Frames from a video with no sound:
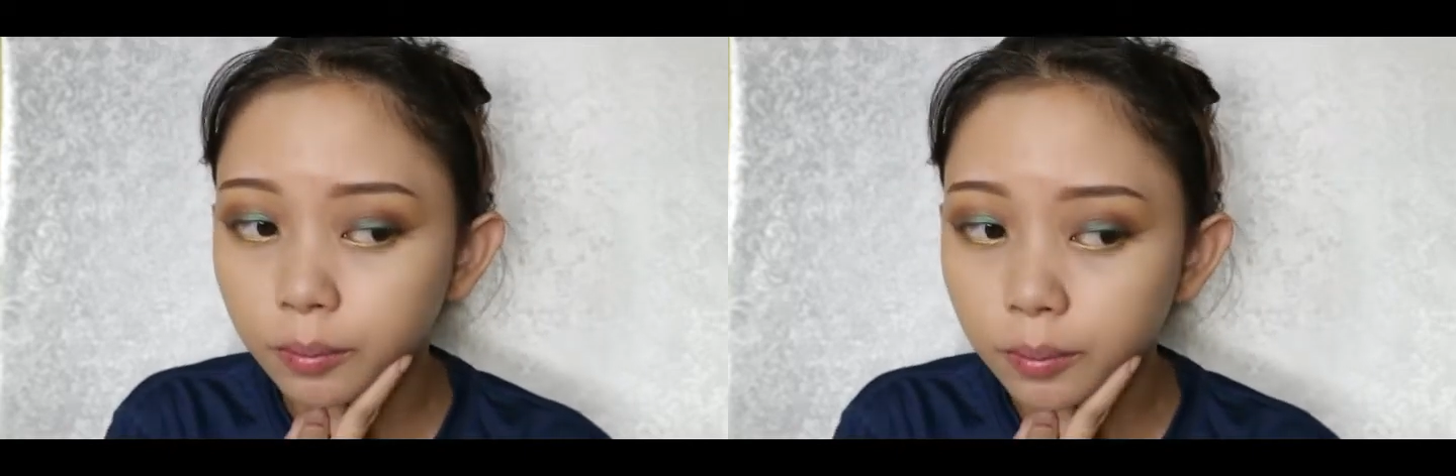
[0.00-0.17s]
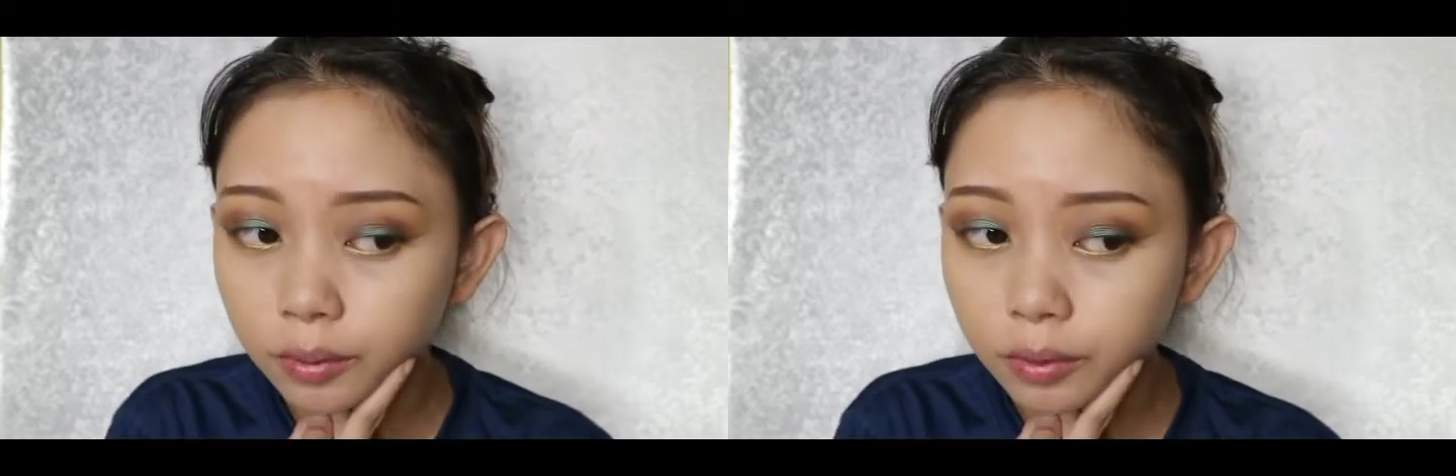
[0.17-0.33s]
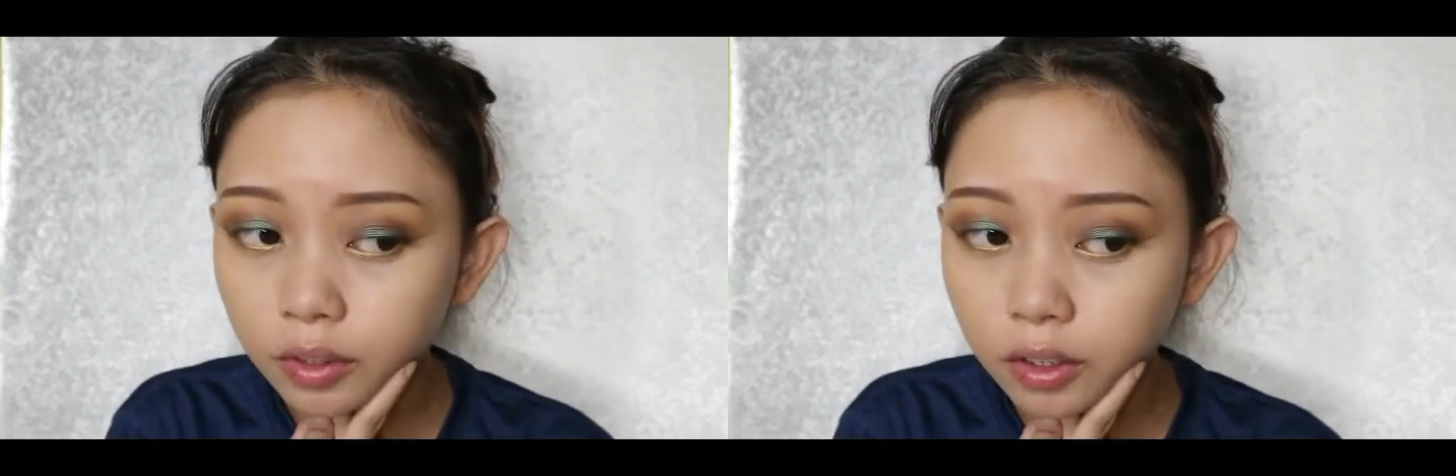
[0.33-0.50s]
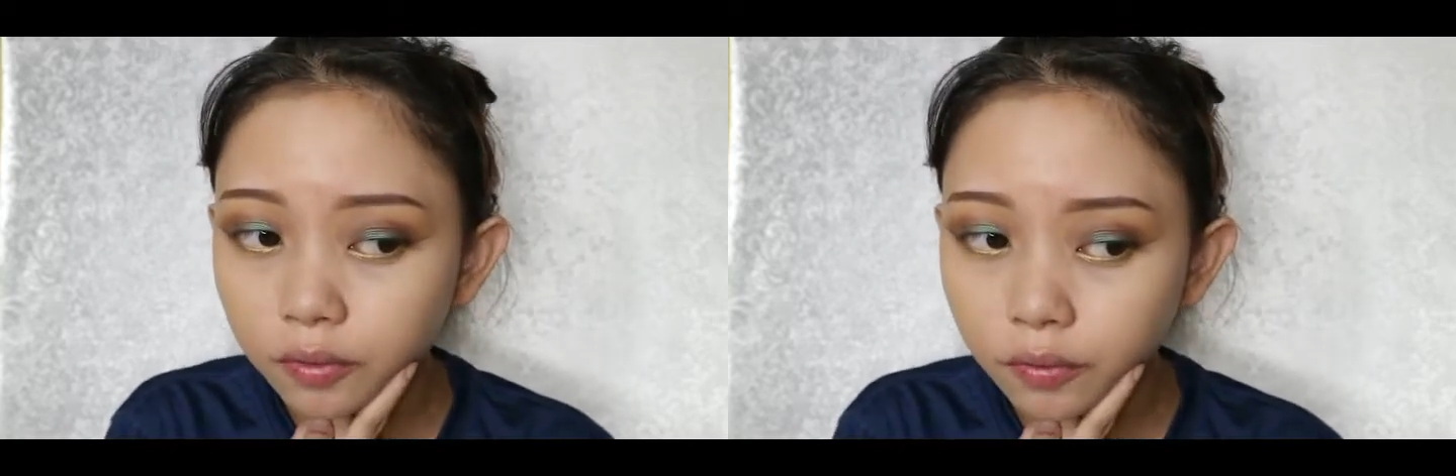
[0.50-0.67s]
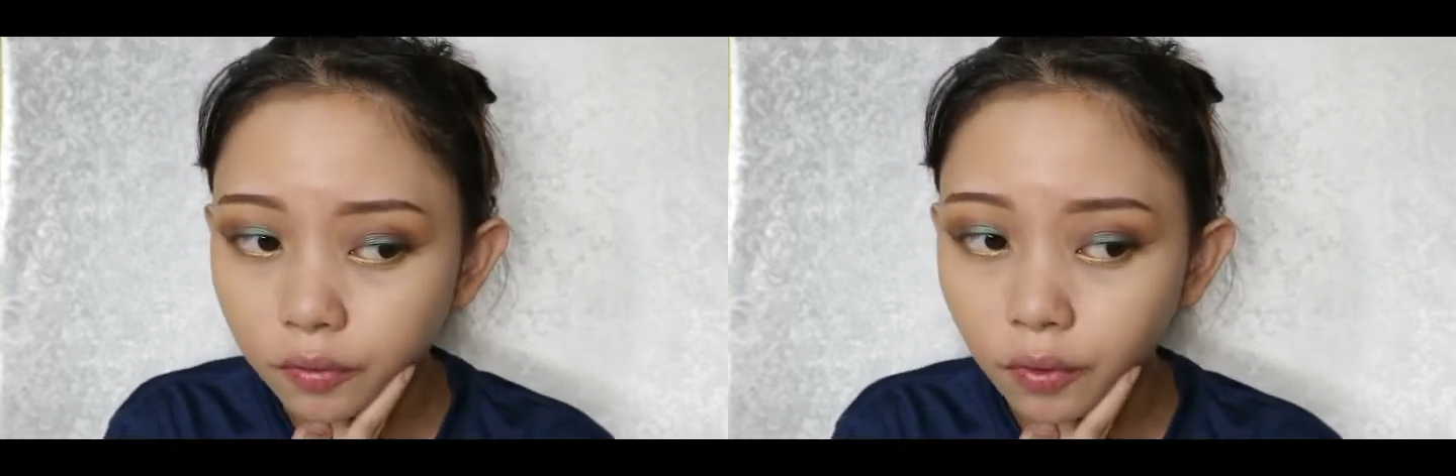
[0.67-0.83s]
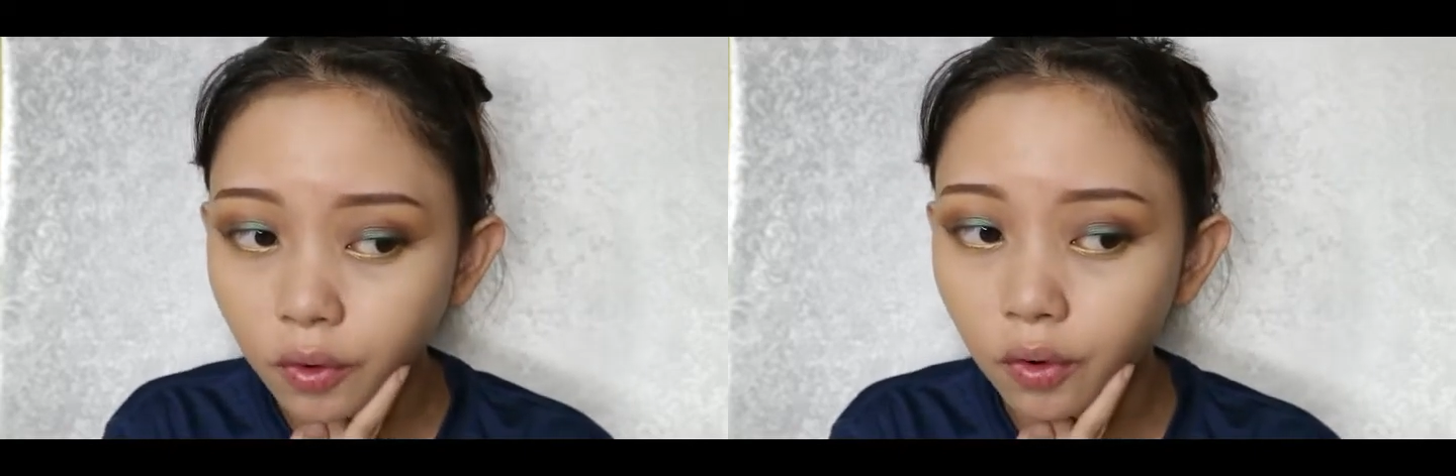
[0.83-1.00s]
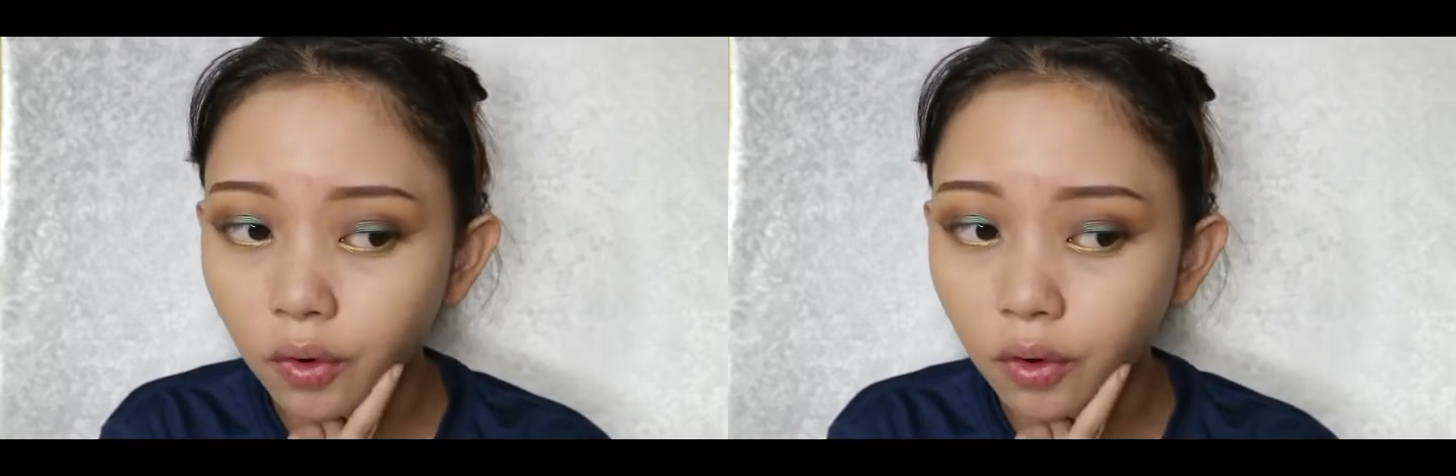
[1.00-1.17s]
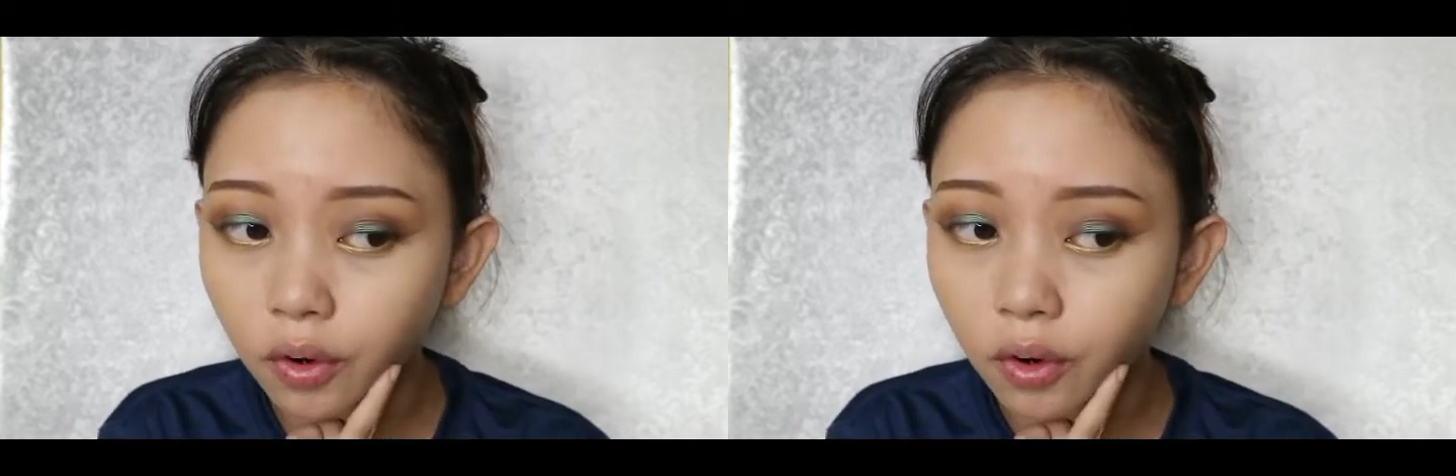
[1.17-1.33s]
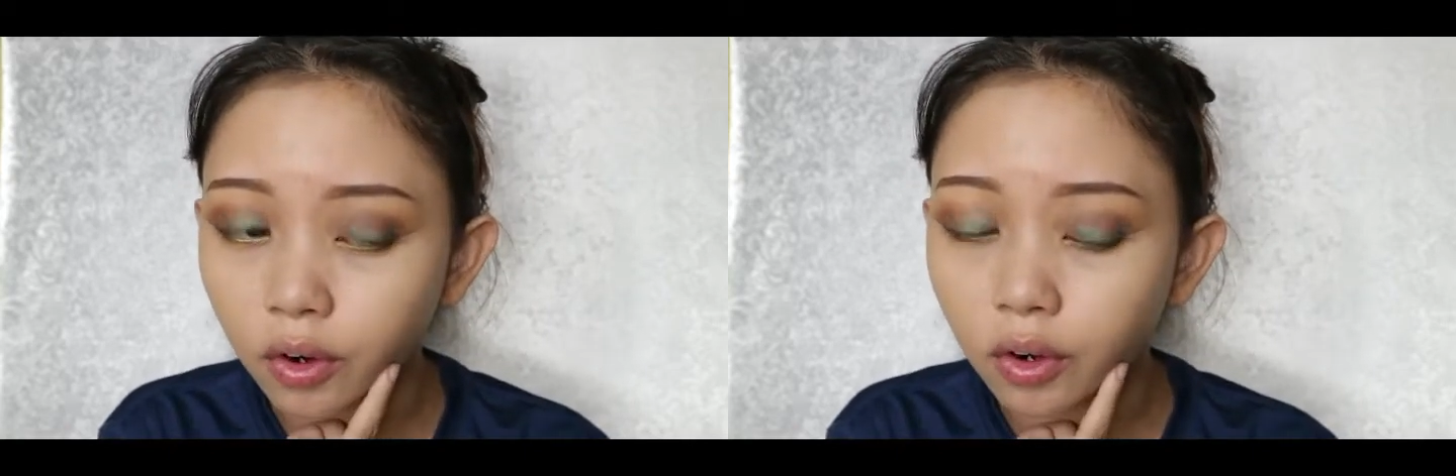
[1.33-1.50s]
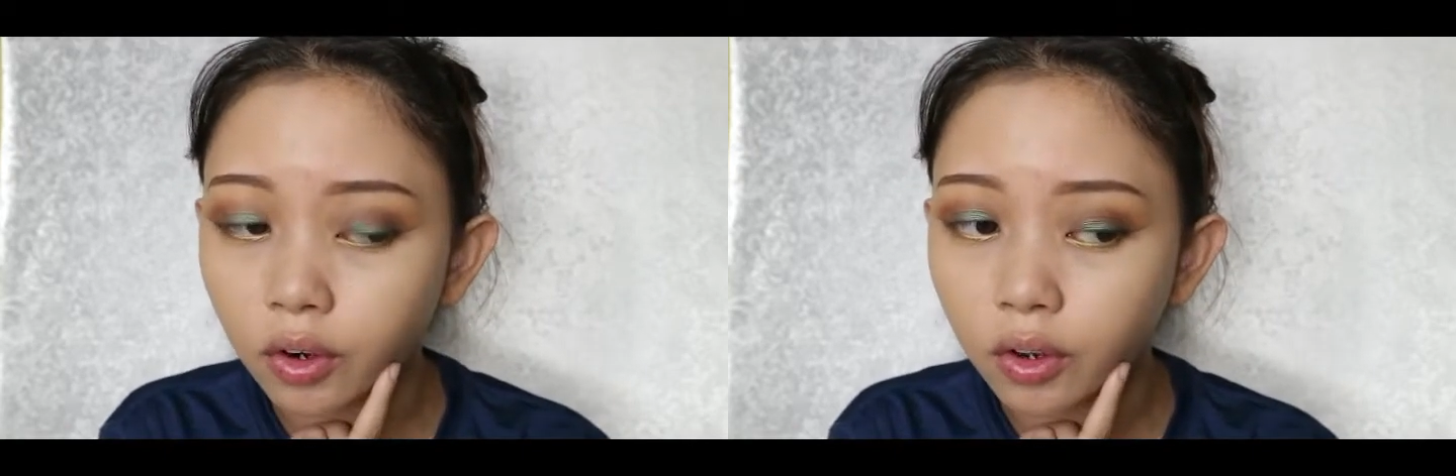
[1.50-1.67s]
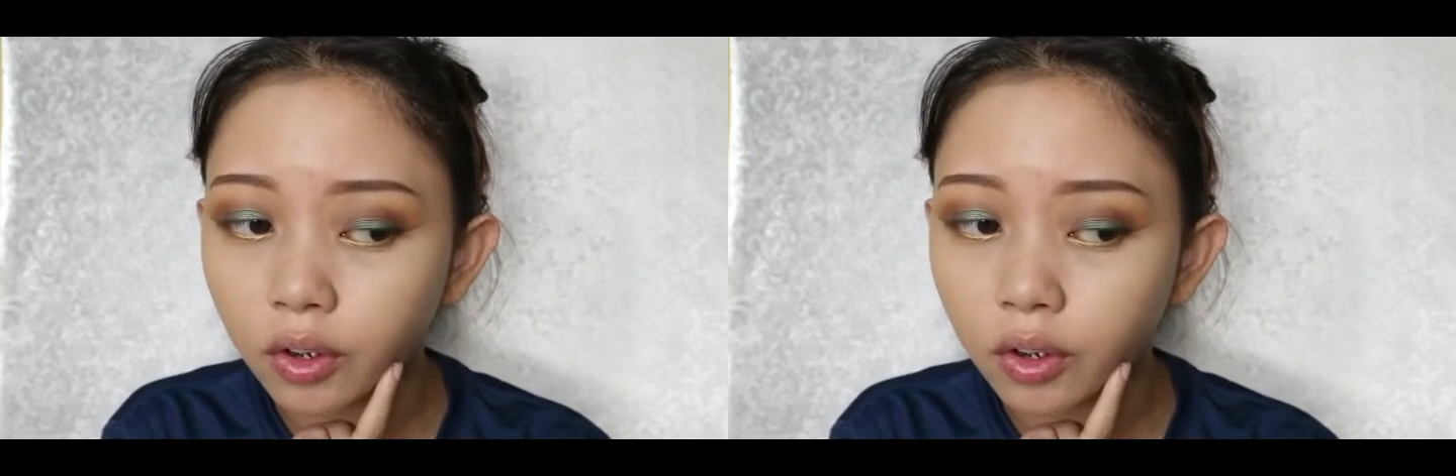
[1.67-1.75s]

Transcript: Beauty for